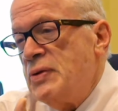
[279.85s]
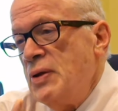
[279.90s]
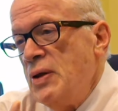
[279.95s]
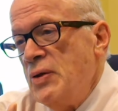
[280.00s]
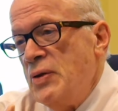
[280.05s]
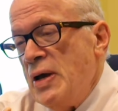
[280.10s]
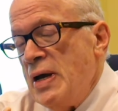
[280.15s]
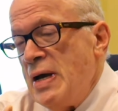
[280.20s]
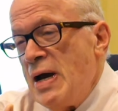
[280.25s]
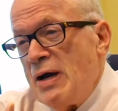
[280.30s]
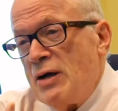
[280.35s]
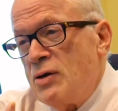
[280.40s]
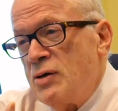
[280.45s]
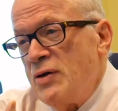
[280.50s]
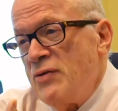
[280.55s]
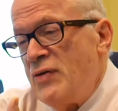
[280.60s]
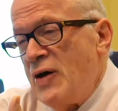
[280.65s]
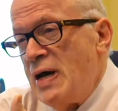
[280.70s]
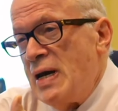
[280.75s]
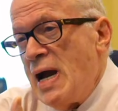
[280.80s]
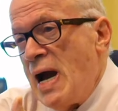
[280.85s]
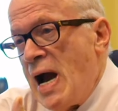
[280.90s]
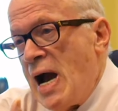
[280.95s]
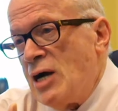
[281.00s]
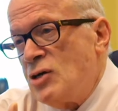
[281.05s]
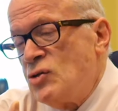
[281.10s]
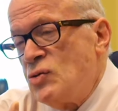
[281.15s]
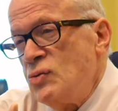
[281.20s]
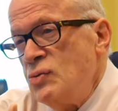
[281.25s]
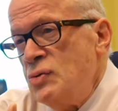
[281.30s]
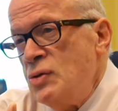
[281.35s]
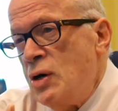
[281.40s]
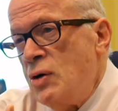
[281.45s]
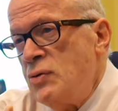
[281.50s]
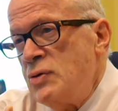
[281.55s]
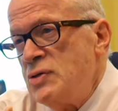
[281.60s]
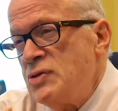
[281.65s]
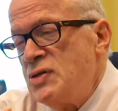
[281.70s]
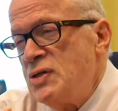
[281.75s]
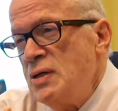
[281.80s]
They could have had actual
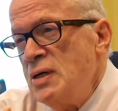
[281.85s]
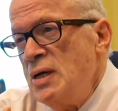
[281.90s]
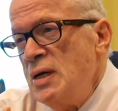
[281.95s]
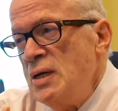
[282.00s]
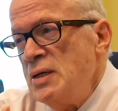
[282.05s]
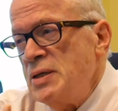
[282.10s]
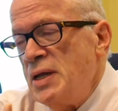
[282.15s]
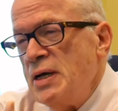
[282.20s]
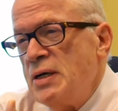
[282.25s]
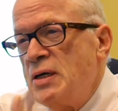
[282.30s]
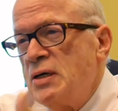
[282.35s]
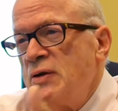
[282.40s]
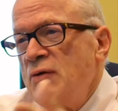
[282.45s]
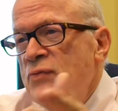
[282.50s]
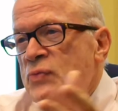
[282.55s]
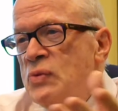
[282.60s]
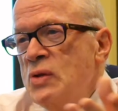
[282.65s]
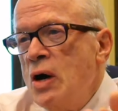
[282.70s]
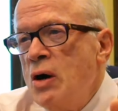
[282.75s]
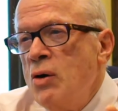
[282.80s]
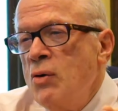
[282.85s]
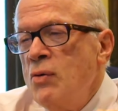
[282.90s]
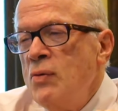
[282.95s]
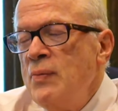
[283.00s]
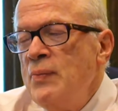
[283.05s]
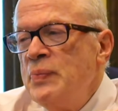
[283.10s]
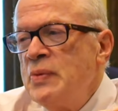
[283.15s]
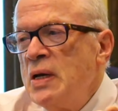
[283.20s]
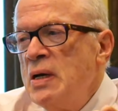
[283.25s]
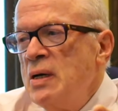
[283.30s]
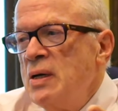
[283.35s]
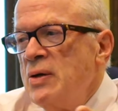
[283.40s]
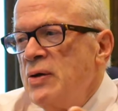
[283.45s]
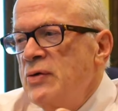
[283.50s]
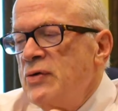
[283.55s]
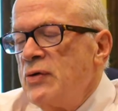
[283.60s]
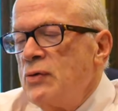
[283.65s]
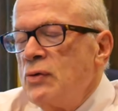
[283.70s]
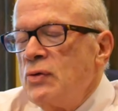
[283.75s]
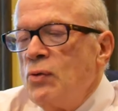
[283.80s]
notice. They could have known,
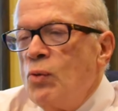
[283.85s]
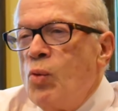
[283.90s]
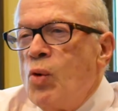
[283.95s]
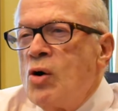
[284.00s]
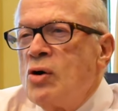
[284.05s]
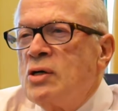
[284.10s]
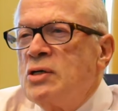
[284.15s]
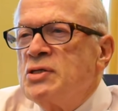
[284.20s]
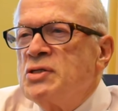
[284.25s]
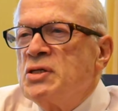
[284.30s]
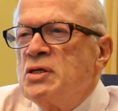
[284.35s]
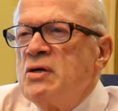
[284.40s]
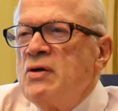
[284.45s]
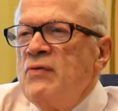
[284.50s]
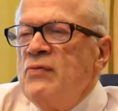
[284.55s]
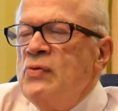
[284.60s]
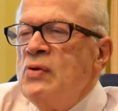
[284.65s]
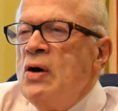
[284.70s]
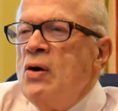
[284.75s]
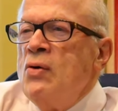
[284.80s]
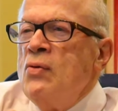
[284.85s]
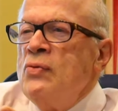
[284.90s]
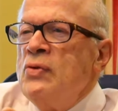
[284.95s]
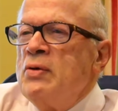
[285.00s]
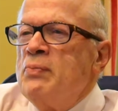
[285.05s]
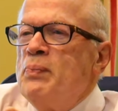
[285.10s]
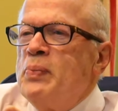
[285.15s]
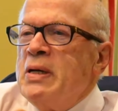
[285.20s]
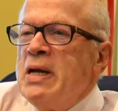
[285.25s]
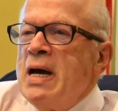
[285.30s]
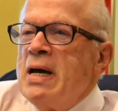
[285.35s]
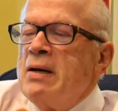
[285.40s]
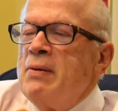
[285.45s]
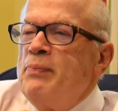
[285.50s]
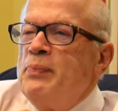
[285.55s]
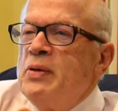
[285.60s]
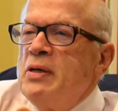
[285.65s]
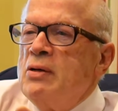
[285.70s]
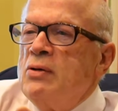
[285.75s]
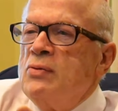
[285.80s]
the workers could have known that banana
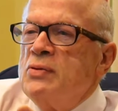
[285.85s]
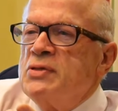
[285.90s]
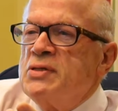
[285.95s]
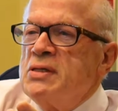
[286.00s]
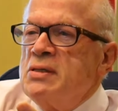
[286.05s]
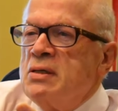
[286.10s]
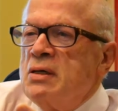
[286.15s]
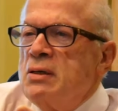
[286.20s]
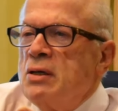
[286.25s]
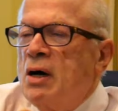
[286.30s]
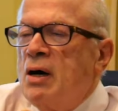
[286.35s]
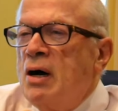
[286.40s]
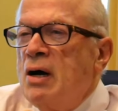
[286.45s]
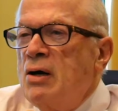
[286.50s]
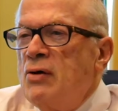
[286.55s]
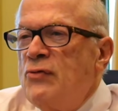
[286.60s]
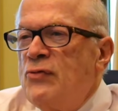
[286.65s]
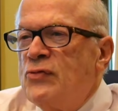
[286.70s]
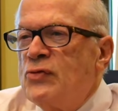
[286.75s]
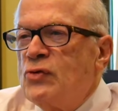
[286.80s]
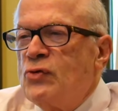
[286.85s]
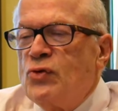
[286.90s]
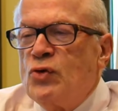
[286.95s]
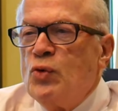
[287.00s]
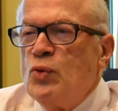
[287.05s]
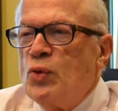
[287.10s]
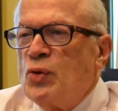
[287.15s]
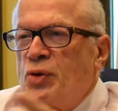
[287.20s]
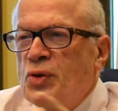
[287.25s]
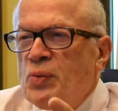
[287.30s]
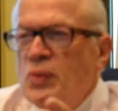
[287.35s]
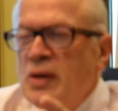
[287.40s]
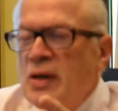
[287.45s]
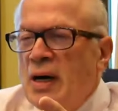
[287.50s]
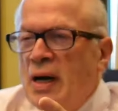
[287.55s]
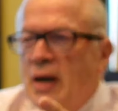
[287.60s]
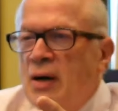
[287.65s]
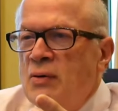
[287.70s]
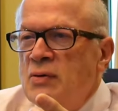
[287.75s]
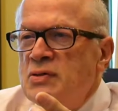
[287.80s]
peel was in the aisle for 2 or 3
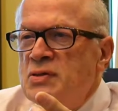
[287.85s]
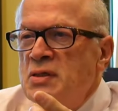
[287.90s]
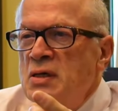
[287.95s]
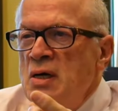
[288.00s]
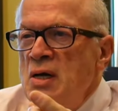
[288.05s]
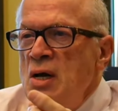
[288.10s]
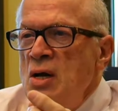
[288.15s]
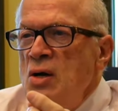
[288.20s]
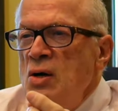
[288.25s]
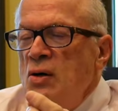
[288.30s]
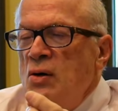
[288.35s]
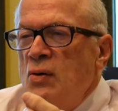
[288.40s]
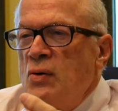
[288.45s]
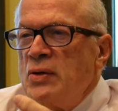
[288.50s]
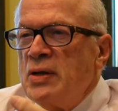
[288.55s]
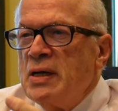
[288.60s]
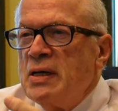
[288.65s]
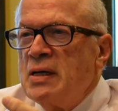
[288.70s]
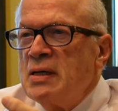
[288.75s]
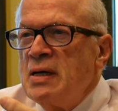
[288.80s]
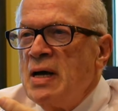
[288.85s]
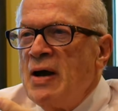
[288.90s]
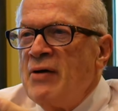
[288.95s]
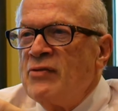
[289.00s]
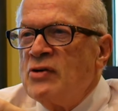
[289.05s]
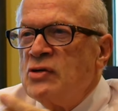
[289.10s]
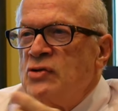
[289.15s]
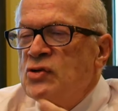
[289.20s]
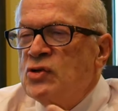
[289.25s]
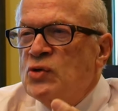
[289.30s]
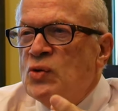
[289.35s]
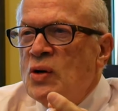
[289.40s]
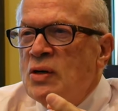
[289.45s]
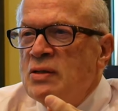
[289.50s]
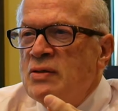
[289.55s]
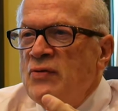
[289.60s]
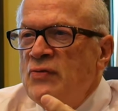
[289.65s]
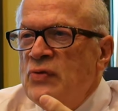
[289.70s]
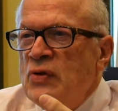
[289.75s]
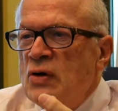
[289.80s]
hours. Or they can have
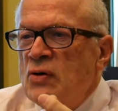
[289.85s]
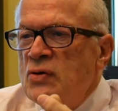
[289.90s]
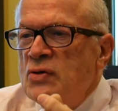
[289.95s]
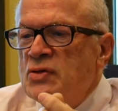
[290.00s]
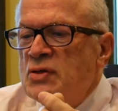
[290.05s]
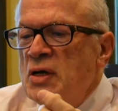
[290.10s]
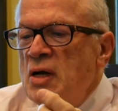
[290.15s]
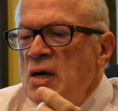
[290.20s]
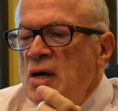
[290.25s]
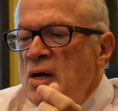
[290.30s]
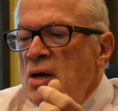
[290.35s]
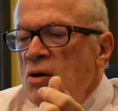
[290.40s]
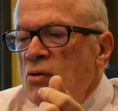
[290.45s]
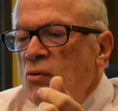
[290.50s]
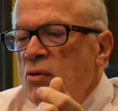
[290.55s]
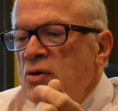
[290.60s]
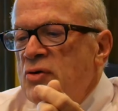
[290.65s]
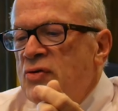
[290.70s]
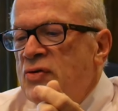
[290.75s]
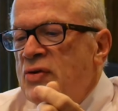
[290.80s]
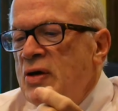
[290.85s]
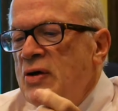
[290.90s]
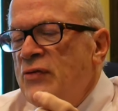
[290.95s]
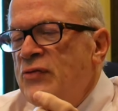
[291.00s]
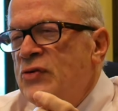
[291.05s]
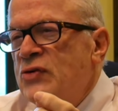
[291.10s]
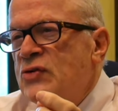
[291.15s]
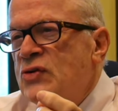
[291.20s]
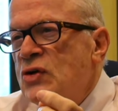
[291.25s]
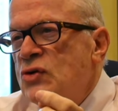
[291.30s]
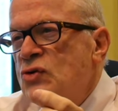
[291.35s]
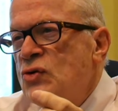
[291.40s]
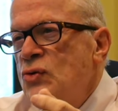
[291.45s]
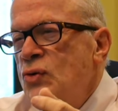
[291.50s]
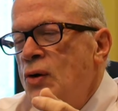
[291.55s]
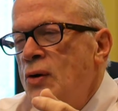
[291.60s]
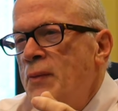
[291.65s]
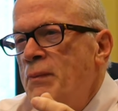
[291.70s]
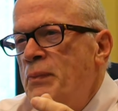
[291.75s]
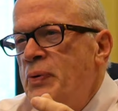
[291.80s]
constructive notice, where it's there for such a
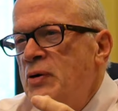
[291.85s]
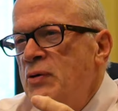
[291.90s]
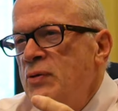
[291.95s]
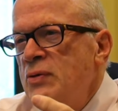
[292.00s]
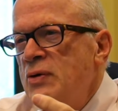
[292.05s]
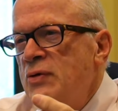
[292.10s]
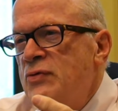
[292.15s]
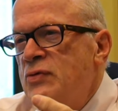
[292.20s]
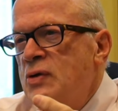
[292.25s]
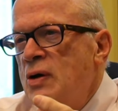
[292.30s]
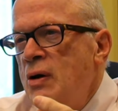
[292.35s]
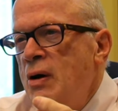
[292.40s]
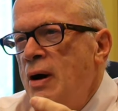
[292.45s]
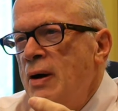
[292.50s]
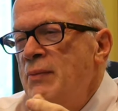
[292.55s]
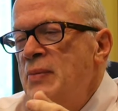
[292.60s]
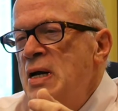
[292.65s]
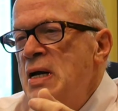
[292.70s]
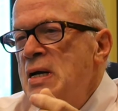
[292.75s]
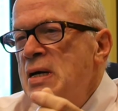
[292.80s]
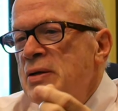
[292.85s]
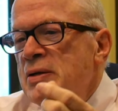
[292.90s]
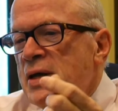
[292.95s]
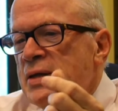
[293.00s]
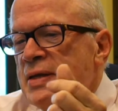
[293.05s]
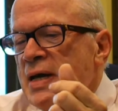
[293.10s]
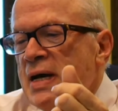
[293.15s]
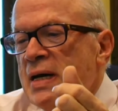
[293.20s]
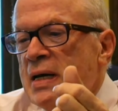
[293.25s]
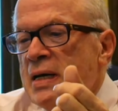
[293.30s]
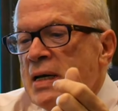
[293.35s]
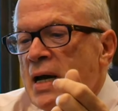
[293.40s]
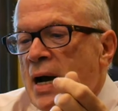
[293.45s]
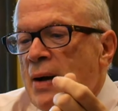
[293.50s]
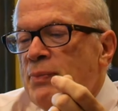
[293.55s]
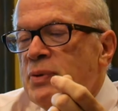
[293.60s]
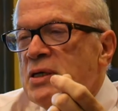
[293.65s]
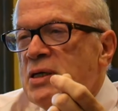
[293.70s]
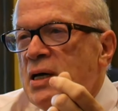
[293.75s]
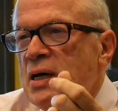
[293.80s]
long period of time that they had an
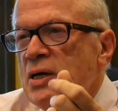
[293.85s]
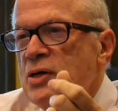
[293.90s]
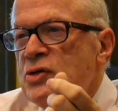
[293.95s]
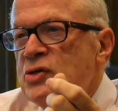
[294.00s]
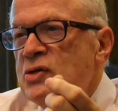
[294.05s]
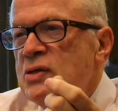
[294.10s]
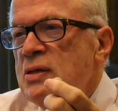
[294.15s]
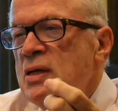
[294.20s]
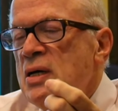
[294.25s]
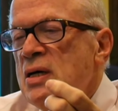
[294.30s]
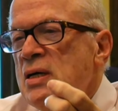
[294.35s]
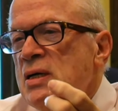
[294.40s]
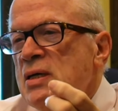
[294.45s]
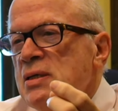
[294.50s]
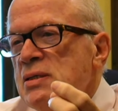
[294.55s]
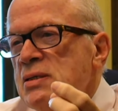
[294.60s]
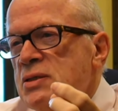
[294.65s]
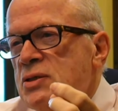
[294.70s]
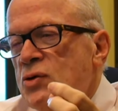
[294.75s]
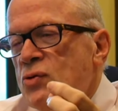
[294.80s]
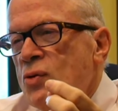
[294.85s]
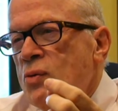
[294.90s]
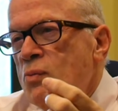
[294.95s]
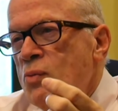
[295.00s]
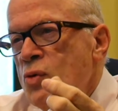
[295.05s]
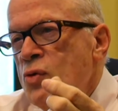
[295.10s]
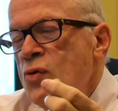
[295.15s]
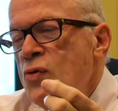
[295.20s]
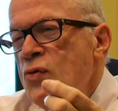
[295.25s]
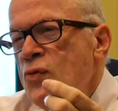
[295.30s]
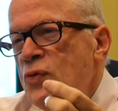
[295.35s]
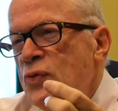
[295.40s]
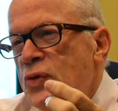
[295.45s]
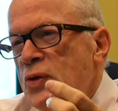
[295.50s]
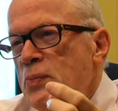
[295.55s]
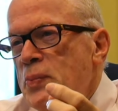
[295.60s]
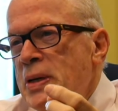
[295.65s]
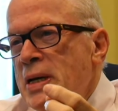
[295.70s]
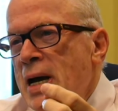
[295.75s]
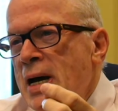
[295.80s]
obligation to remove the
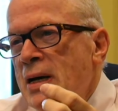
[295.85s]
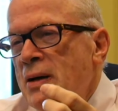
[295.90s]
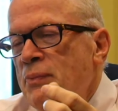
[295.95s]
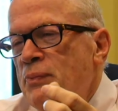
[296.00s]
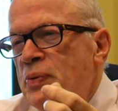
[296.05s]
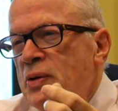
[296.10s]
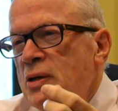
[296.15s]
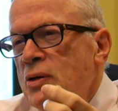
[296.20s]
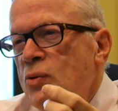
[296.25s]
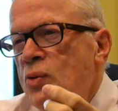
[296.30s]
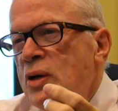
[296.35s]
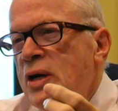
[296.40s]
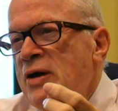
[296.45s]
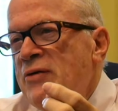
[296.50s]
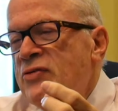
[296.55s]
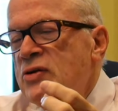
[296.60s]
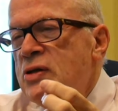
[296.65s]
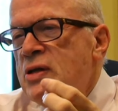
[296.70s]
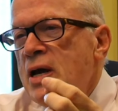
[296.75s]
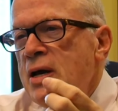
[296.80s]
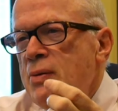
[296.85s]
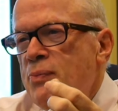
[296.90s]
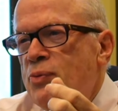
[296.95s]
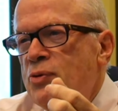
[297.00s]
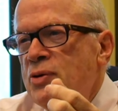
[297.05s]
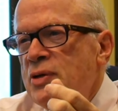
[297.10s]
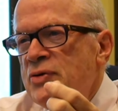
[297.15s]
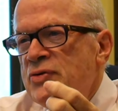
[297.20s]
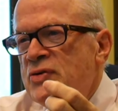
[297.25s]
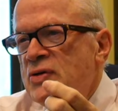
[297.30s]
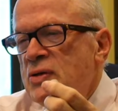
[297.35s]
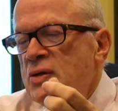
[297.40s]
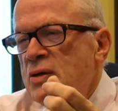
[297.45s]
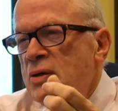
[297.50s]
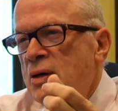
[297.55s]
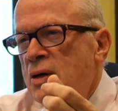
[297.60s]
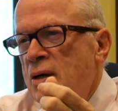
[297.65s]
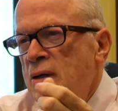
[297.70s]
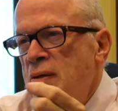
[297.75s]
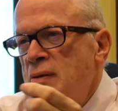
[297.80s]
banana peel, whatever debris is in the
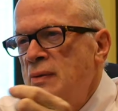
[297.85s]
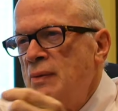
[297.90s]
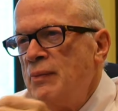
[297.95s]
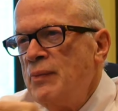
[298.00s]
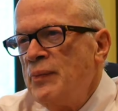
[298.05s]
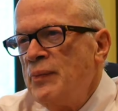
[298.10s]
aisle.